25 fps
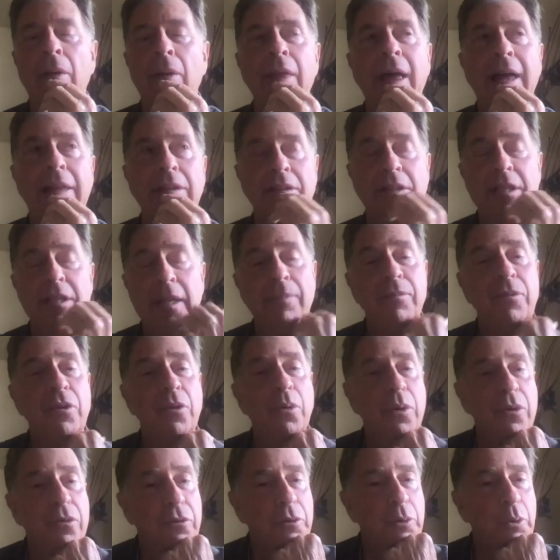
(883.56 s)
that seem
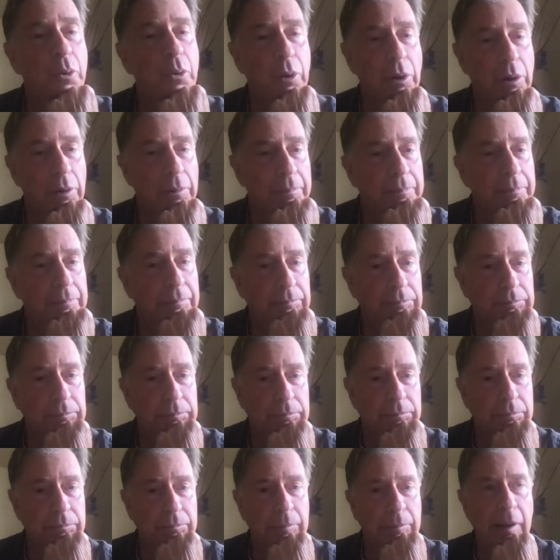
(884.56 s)
to endure
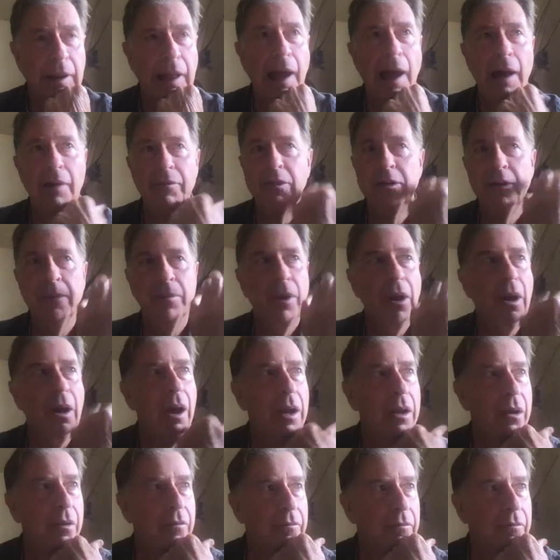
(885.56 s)
and have some
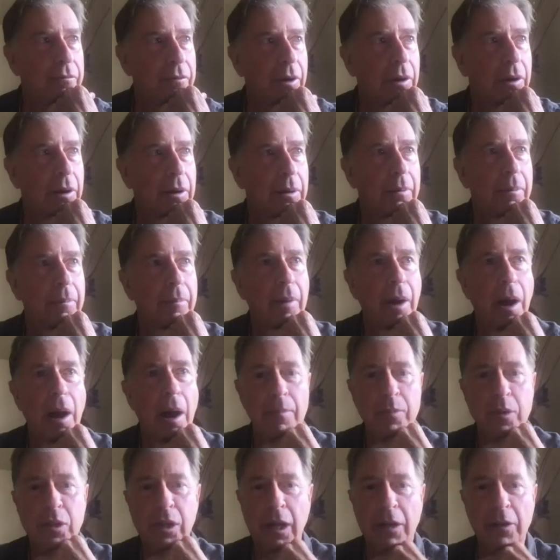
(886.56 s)
kind of uh,
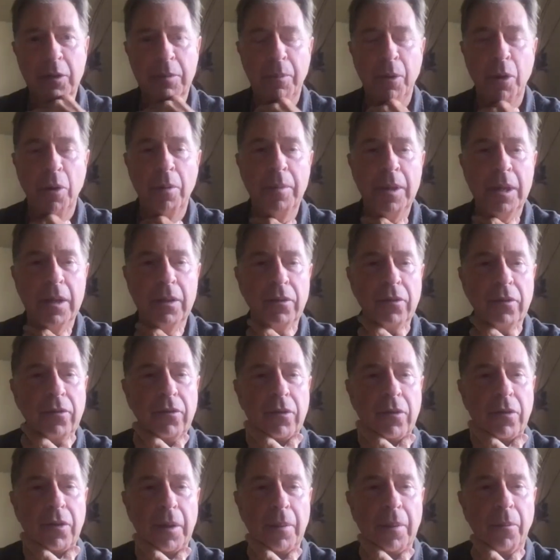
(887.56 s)
object
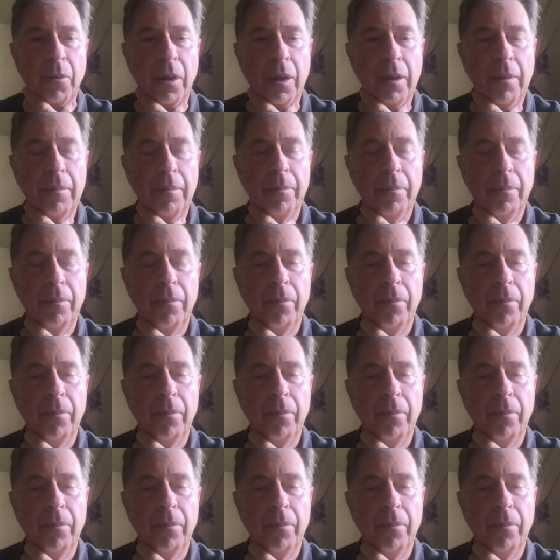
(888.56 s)
permanence to them, right?